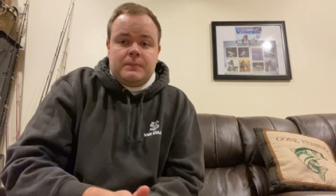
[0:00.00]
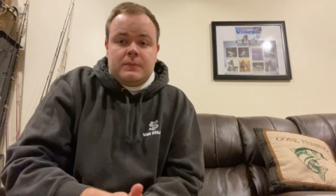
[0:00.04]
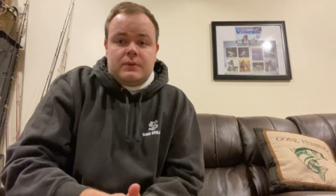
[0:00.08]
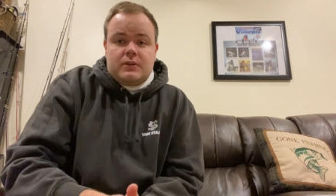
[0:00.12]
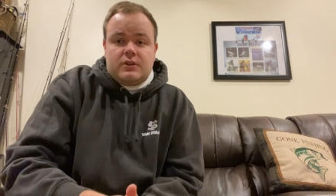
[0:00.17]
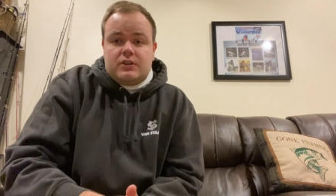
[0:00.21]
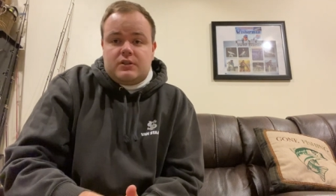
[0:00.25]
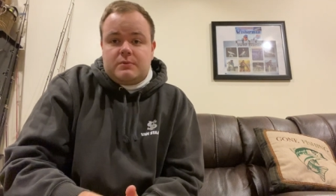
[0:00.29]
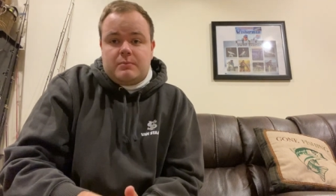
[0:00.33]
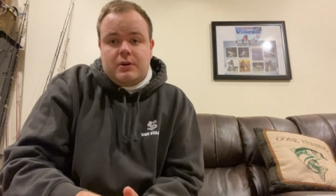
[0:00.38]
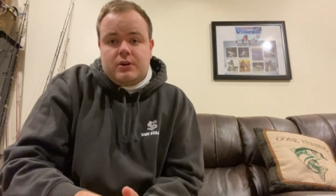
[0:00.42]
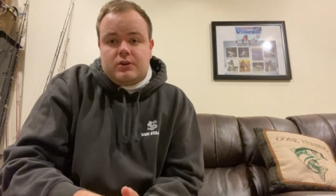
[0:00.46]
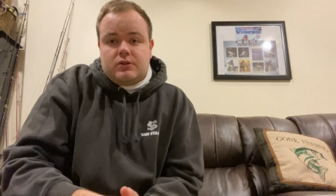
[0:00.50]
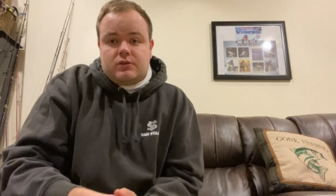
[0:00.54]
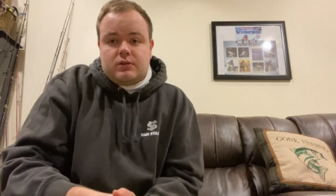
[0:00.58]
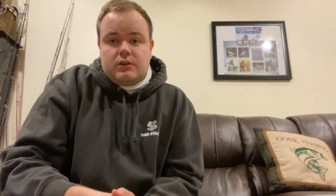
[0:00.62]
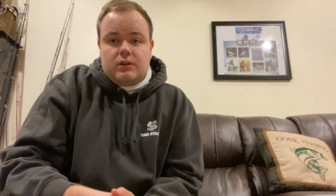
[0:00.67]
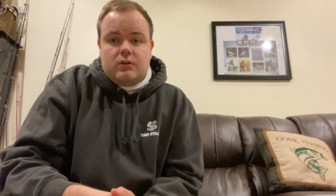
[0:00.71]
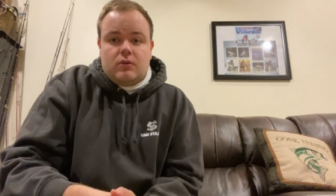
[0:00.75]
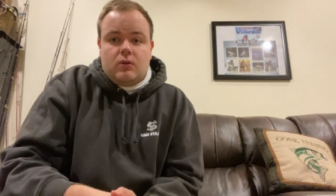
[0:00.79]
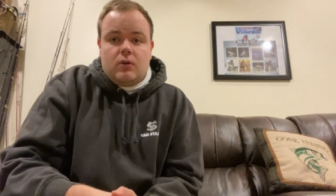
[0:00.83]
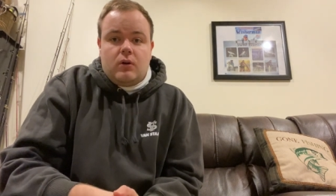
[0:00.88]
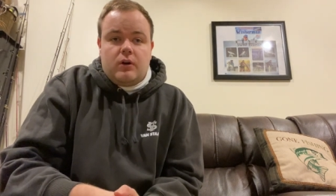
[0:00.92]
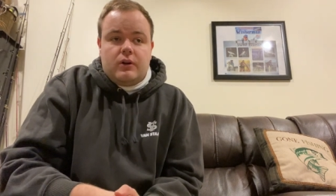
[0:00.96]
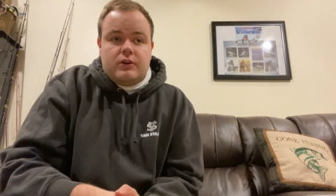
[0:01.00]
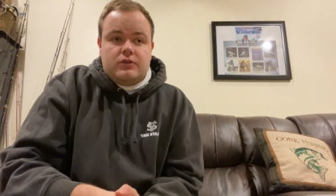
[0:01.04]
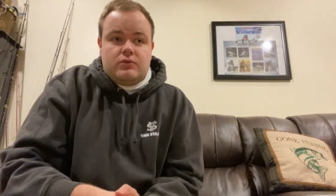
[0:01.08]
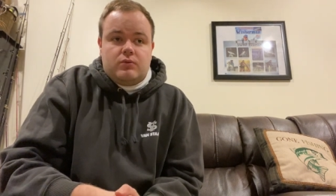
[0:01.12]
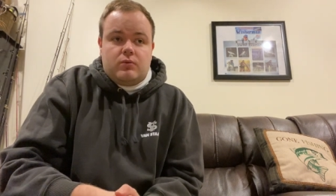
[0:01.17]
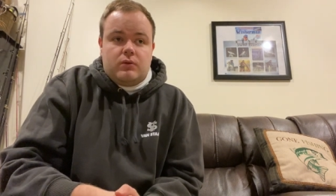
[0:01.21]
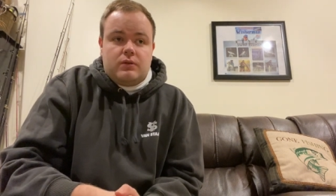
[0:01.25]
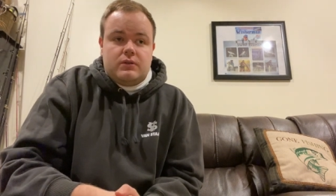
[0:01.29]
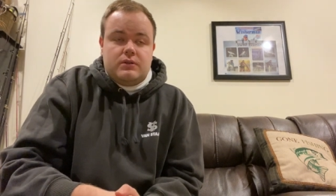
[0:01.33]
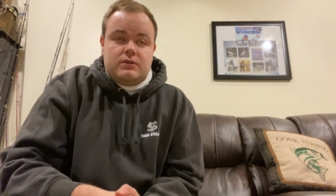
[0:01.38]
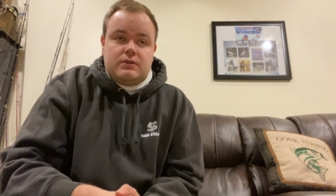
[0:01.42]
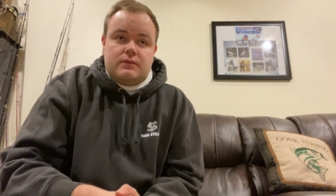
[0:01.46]
especially large
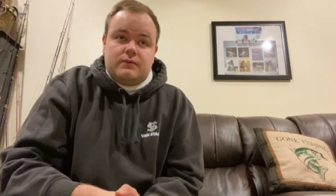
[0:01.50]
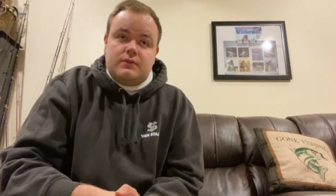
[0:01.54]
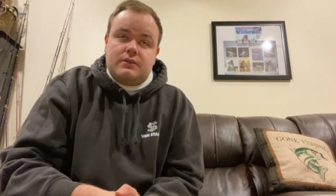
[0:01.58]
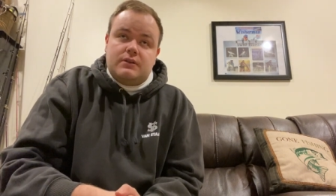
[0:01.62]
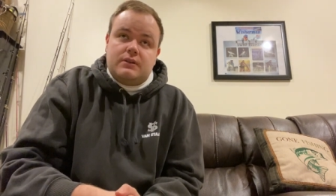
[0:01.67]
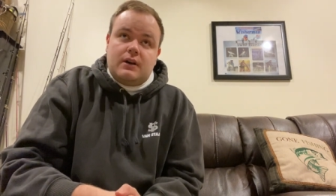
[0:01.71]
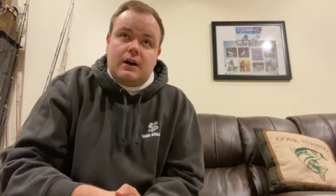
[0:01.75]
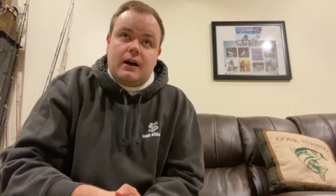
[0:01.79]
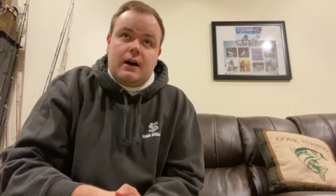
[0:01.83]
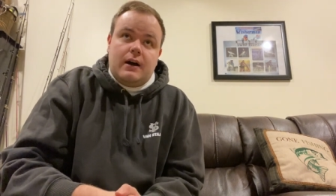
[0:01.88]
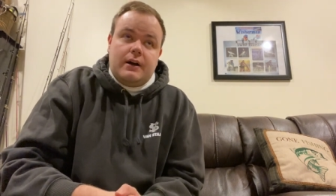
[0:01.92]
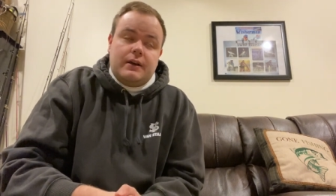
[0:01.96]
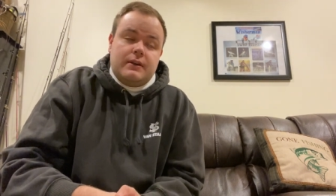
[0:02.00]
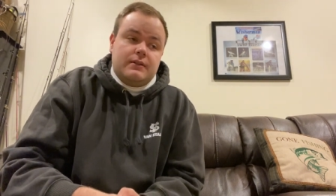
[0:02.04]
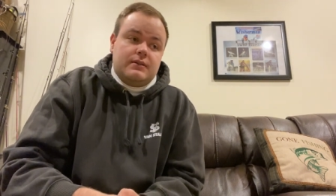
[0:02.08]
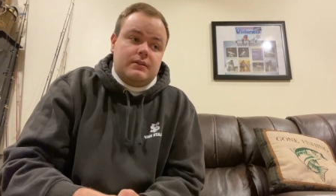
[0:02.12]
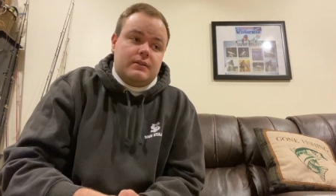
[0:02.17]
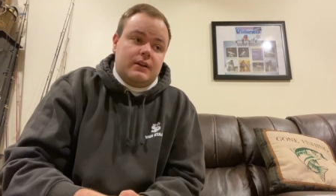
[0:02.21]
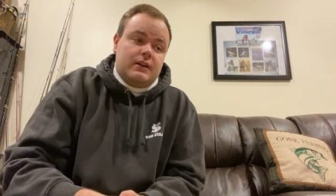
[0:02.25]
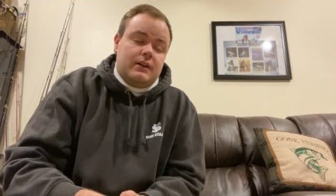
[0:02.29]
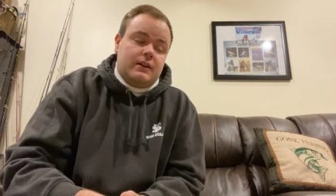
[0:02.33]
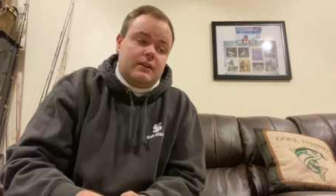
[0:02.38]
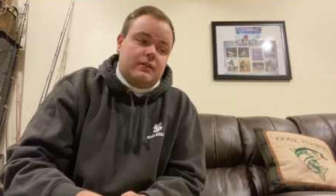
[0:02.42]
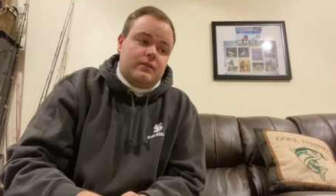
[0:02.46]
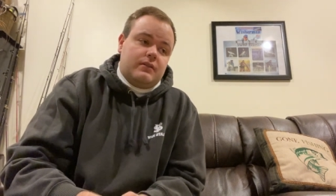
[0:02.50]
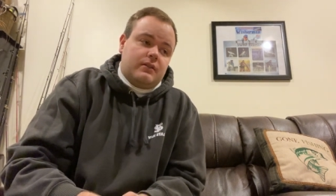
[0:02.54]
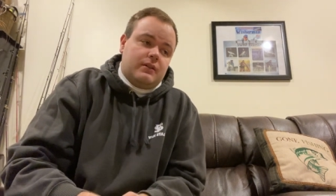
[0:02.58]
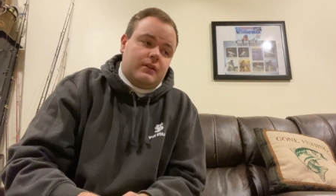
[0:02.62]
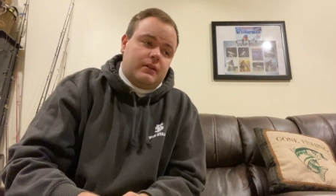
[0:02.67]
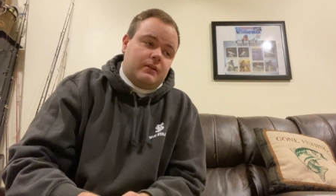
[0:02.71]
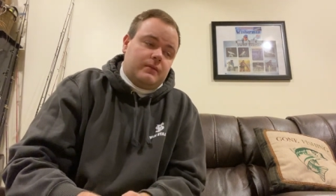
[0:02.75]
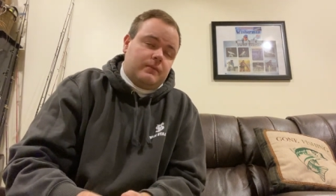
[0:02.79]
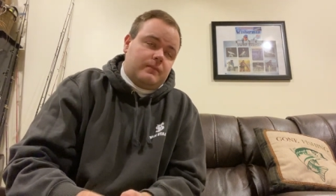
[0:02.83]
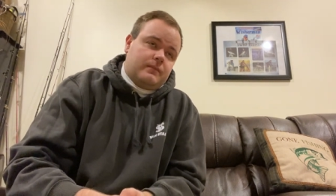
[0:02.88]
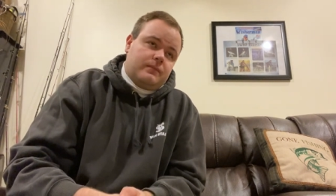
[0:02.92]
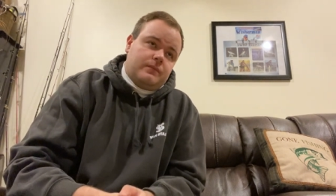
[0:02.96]
ones of size,
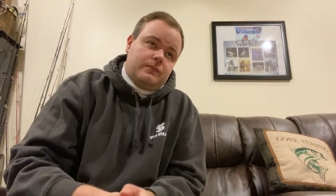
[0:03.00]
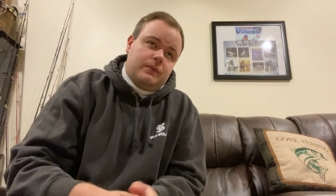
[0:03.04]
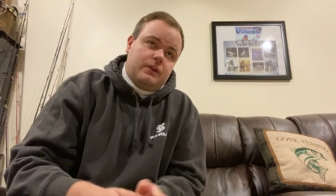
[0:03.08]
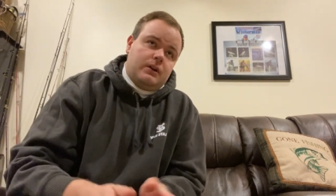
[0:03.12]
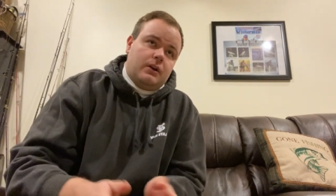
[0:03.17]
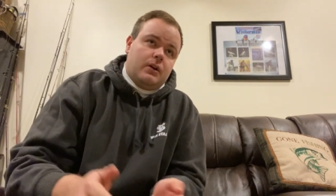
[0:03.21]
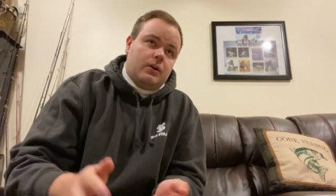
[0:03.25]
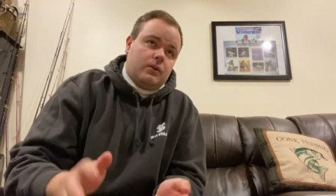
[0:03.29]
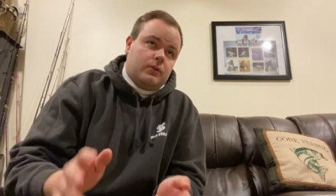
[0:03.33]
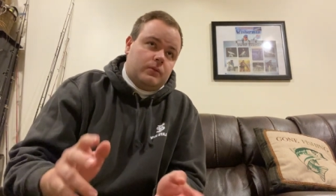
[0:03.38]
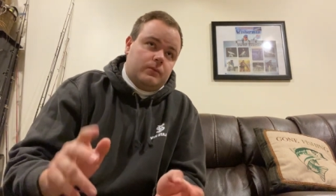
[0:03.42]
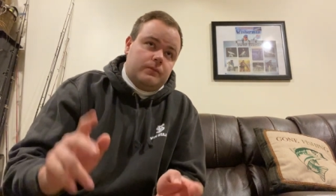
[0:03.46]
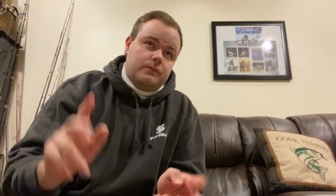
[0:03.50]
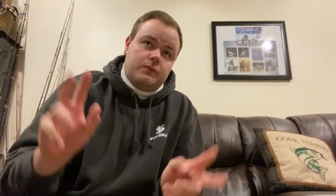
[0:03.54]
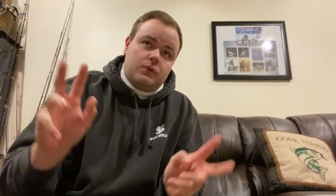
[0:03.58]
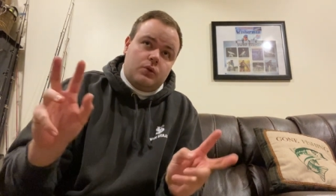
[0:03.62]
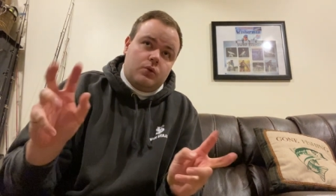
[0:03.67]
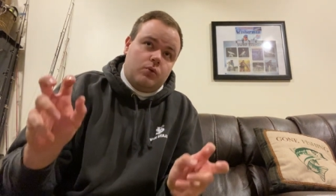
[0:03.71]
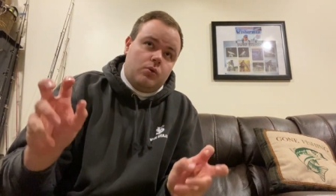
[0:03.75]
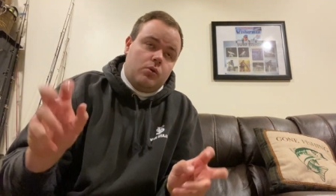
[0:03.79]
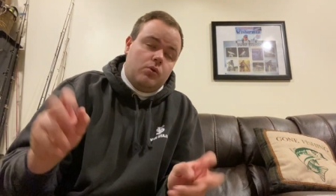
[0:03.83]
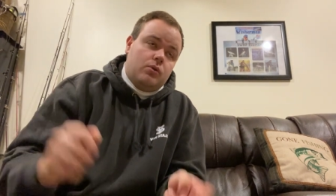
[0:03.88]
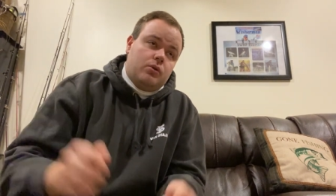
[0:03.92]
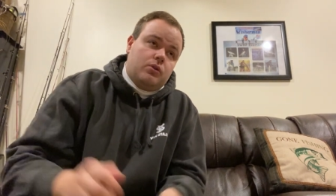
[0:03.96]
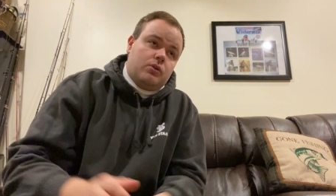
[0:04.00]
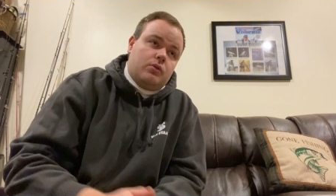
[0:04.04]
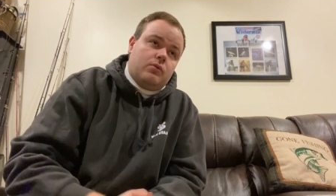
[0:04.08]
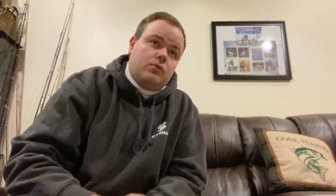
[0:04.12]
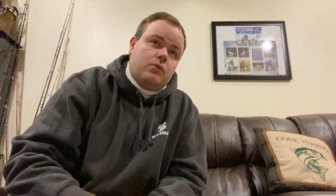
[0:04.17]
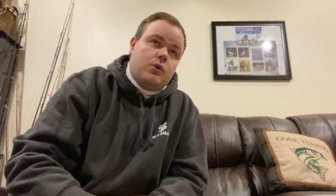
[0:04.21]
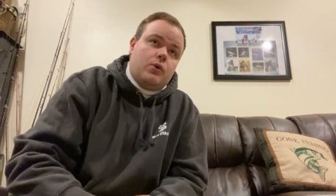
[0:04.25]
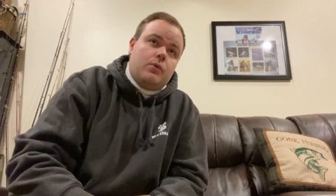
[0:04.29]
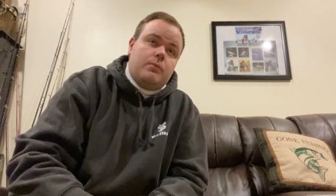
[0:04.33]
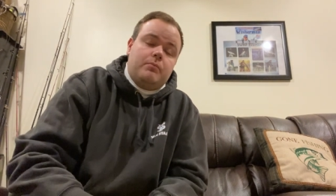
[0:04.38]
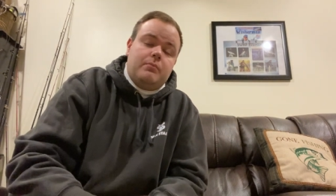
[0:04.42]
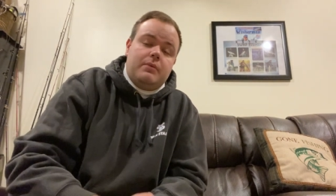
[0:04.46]
anything, you know, quote
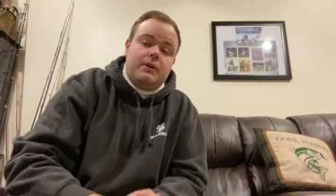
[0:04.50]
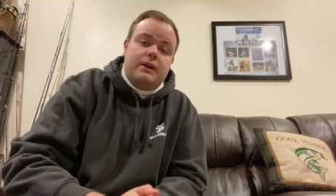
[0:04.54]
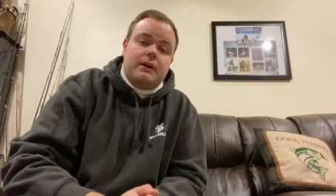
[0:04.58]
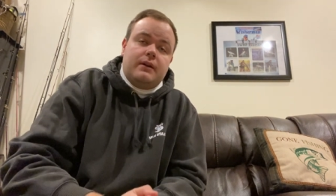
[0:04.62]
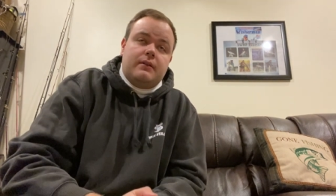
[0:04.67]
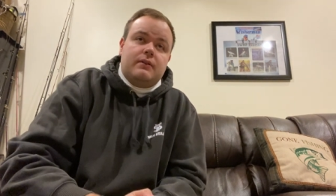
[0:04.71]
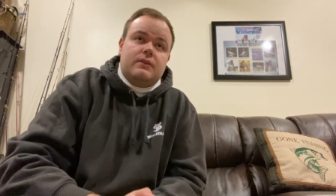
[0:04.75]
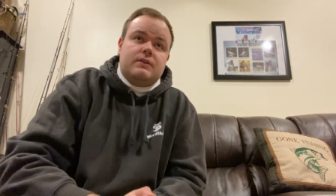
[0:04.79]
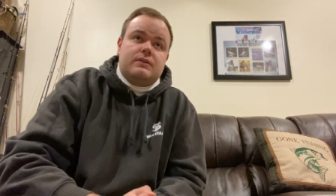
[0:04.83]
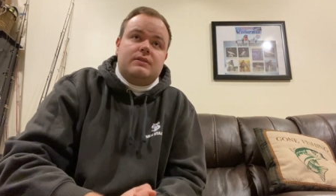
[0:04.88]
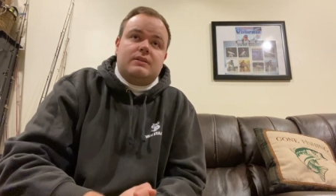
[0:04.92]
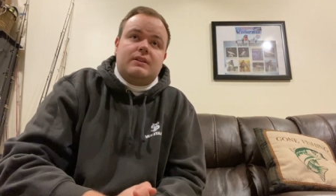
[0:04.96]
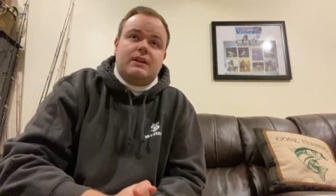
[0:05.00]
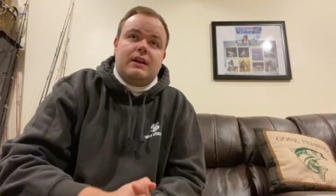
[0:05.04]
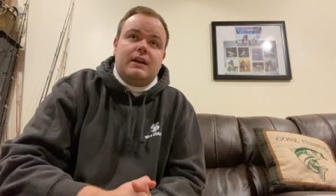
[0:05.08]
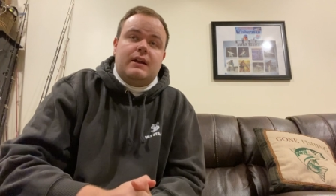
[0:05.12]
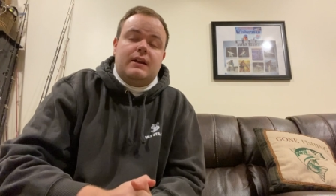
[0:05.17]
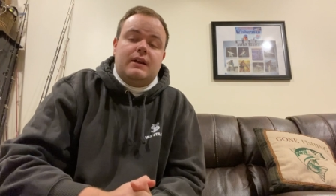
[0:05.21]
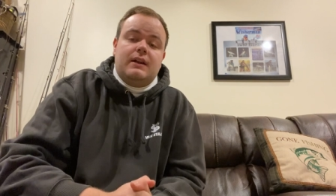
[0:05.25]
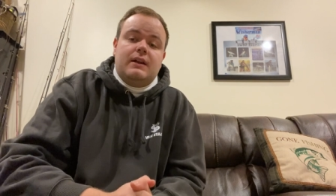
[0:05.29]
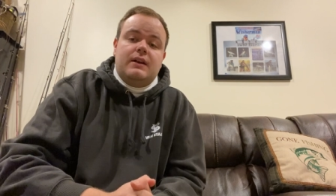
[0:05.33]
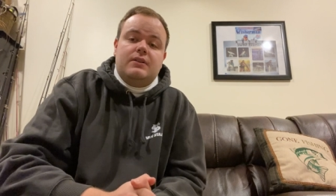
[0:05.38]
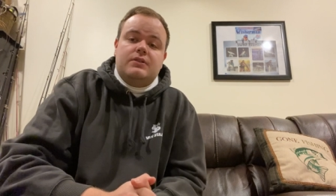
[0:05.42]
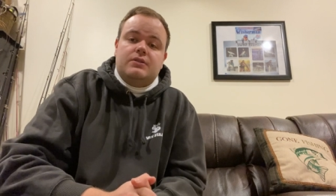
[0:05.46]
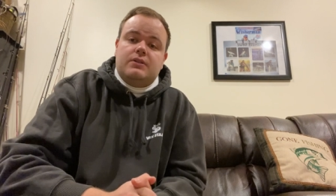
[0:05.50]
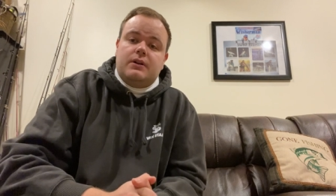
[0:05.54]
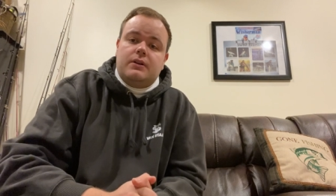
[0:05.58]
unquote big this day and age.